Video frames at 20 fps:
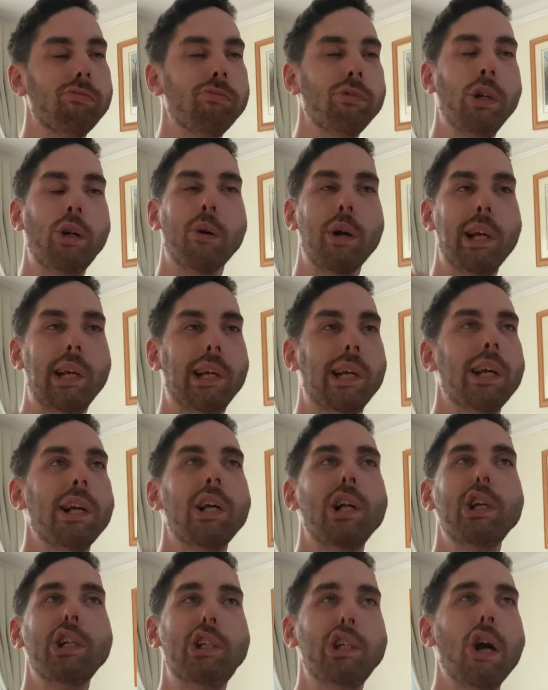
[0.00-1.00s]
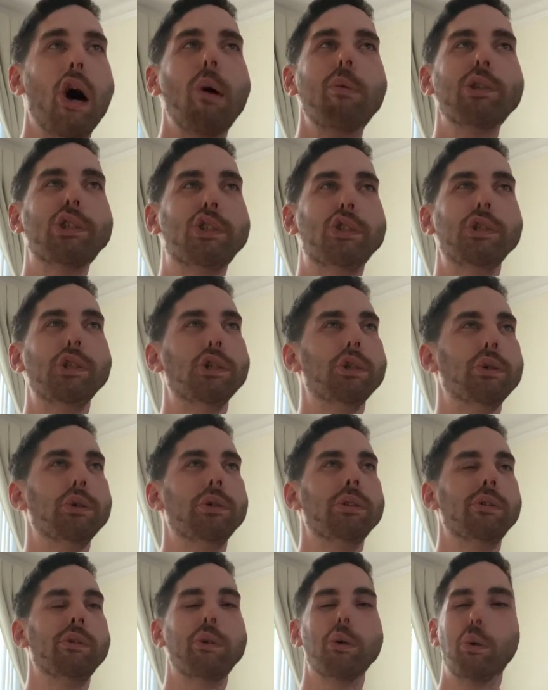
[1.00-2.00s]
great. She always knew
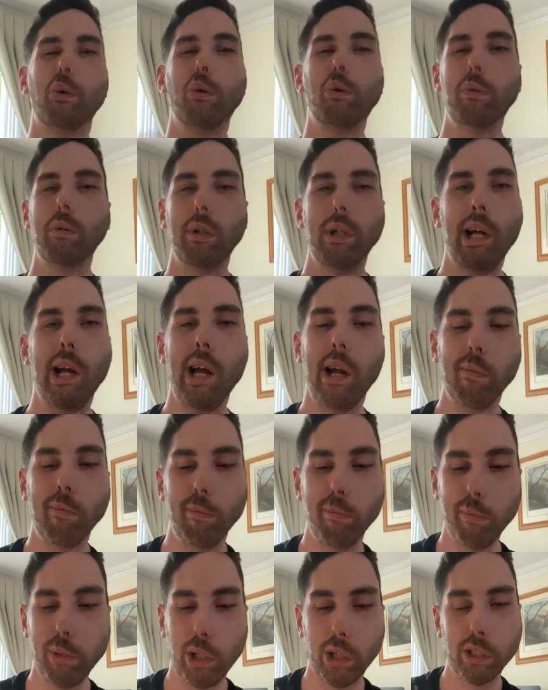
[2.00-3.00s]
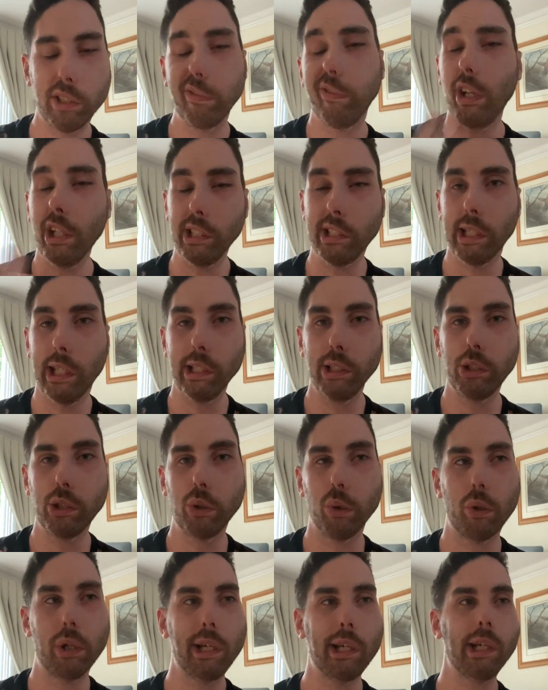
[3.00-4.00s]
though, because funny side
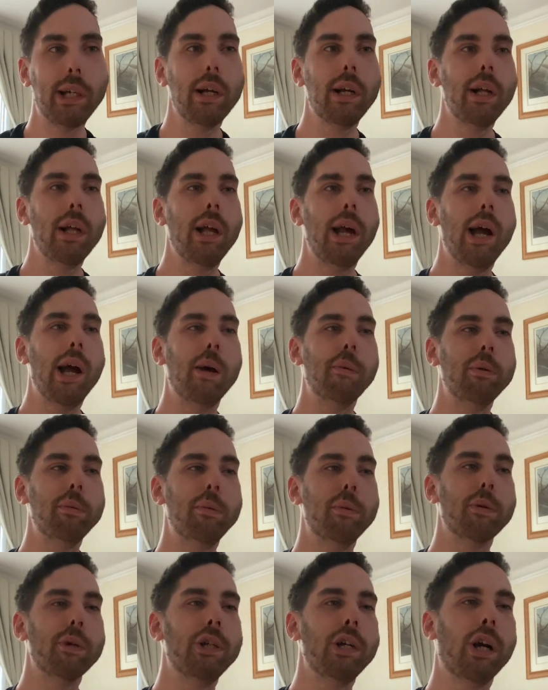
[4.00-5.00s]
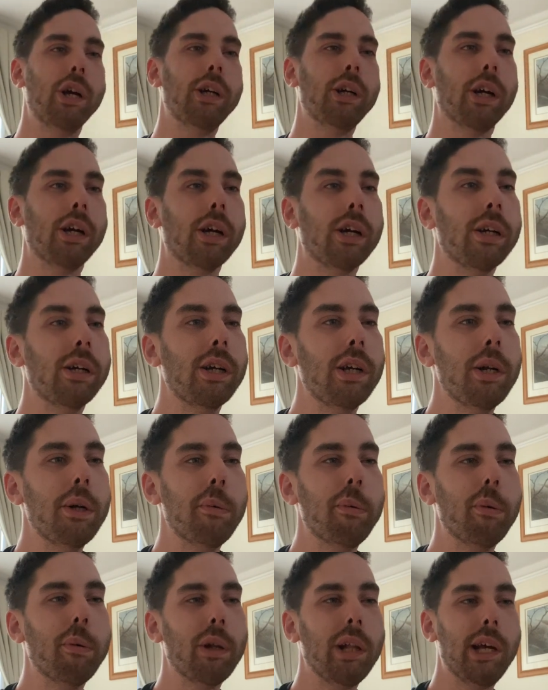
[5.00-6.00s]
story, when we were younger,
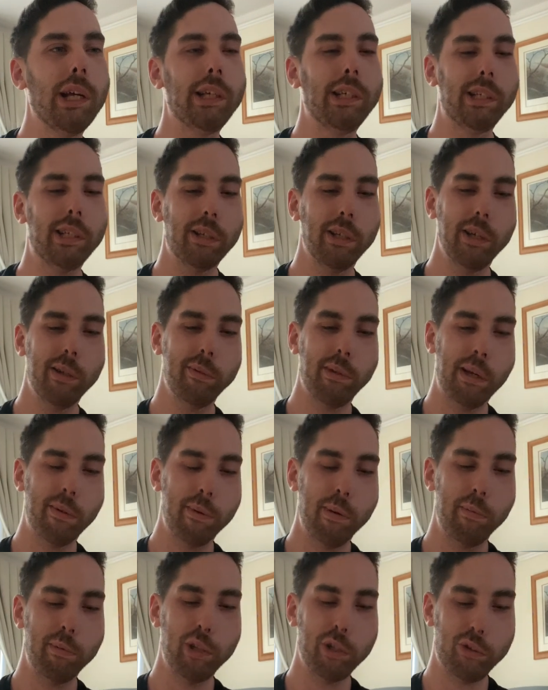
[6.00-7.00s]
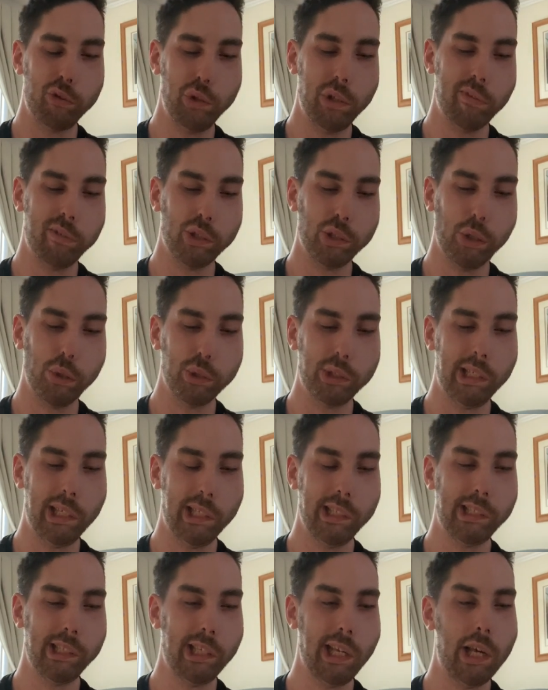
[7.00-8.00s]
we were like, I remember the three of us all
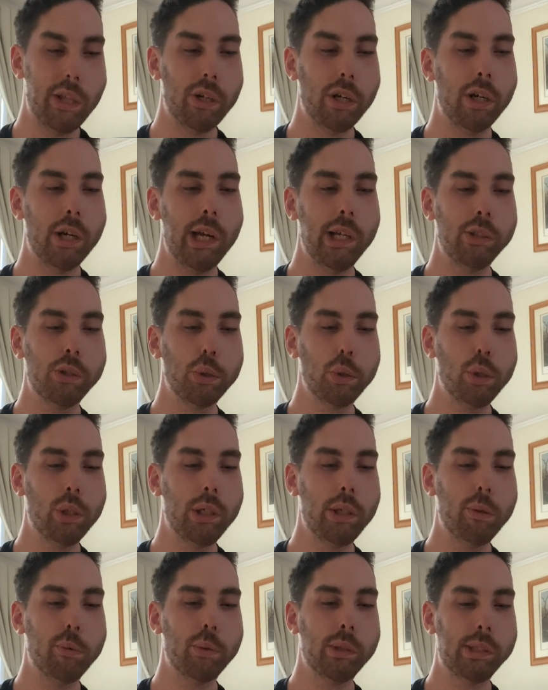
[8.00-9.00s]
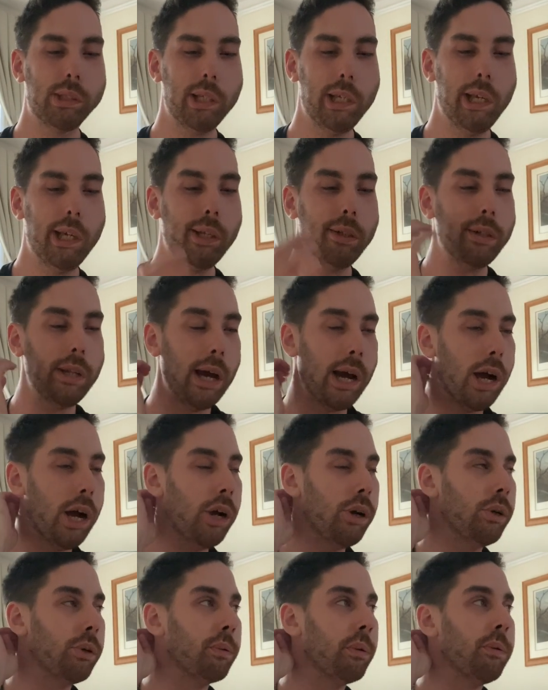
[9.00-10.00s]
sitting together, and Zoe was saying how
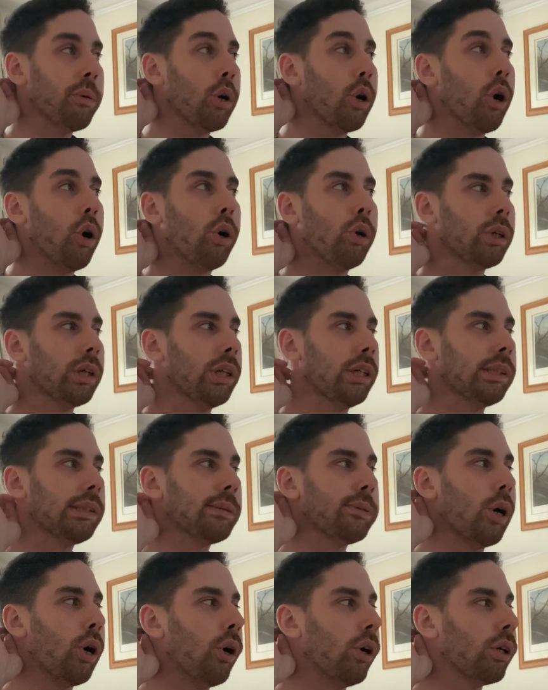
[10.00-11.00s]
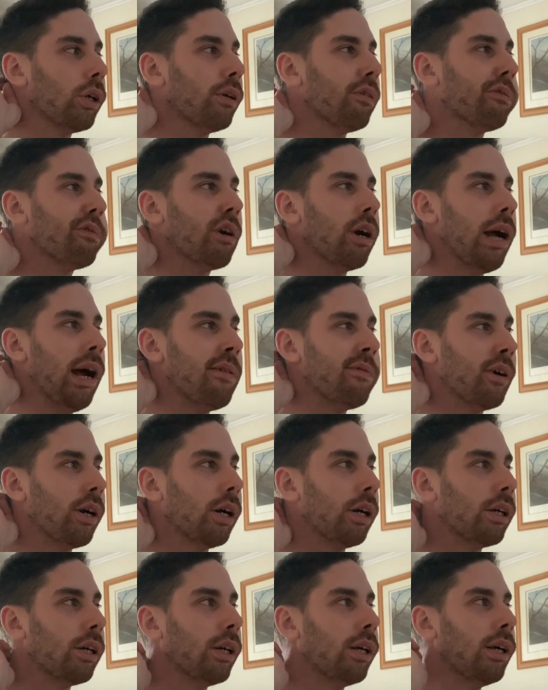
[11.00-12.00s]
we were all gonna talk
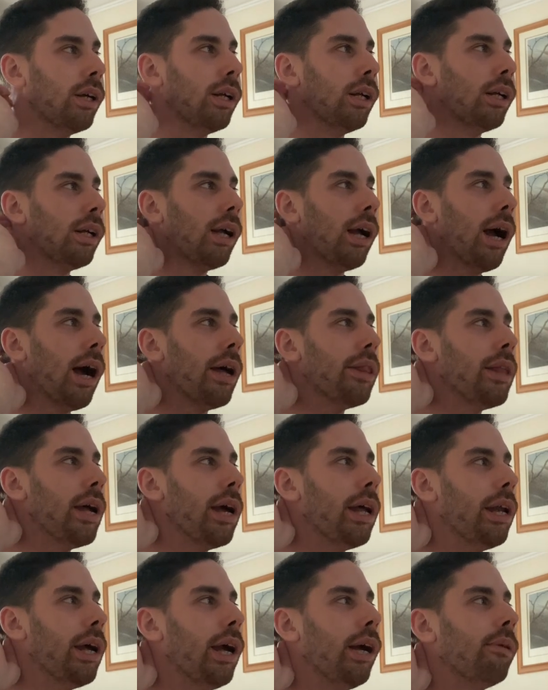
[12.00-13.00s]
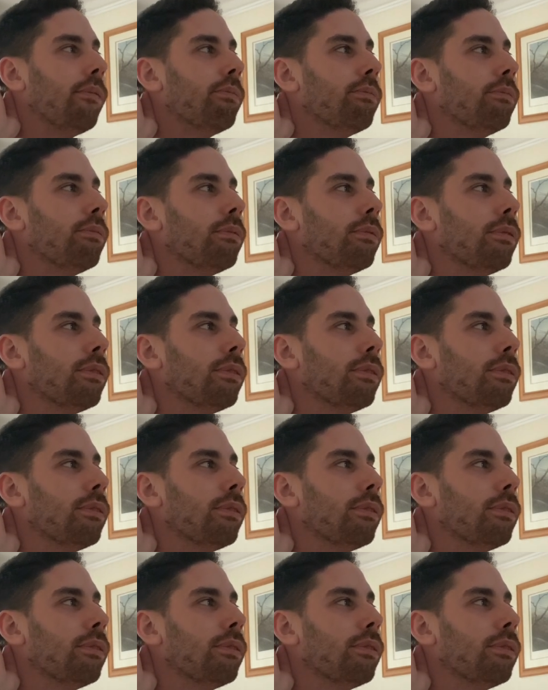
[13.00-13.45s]
forever, and then